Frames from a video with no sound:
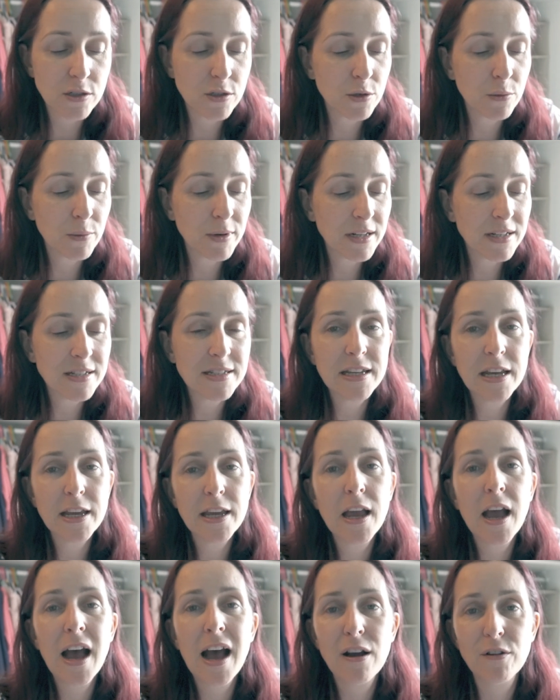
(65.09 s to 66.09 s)
So when I
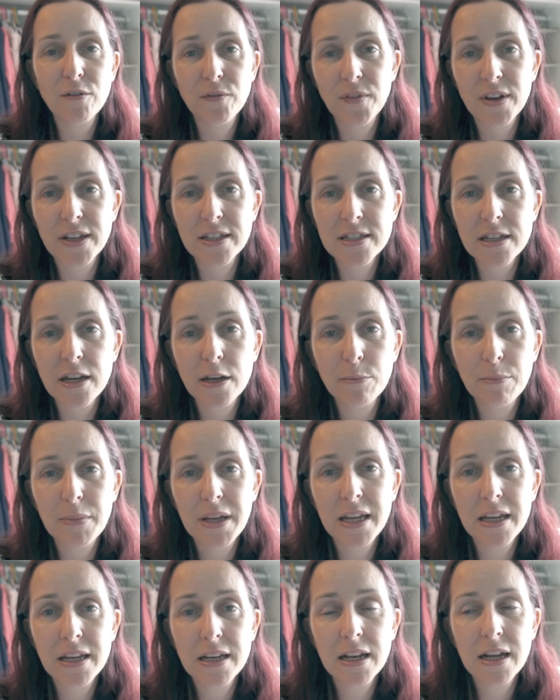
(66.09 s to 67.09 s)
say outfits, I
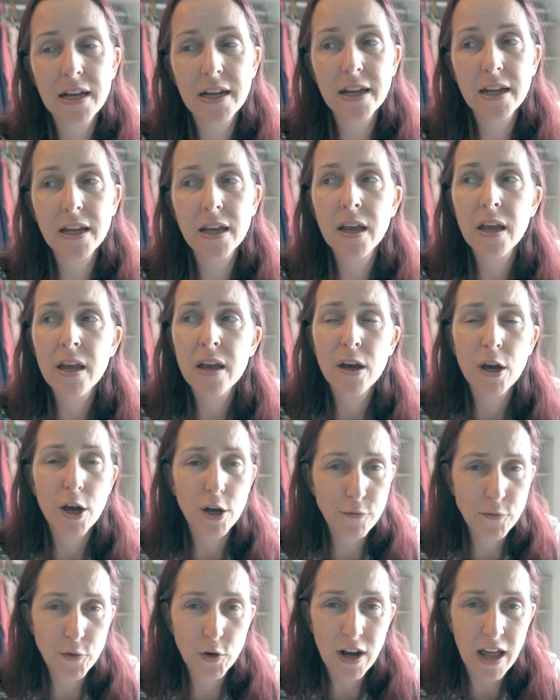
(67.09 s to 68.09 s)
mean like a
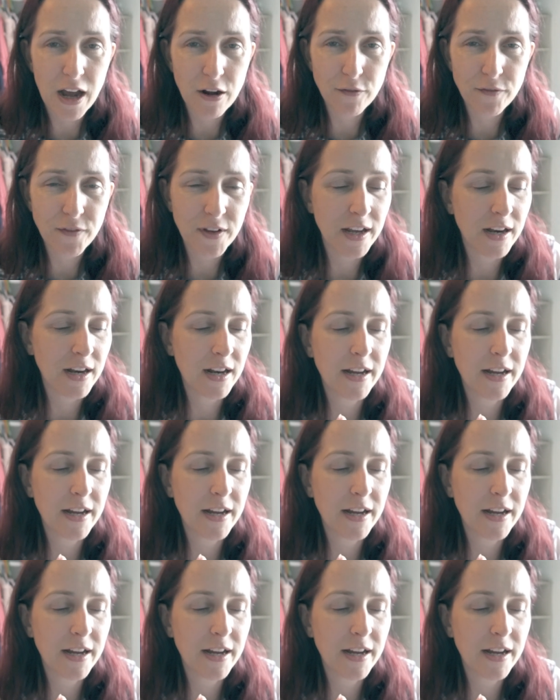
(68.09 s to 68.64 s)
full outfit,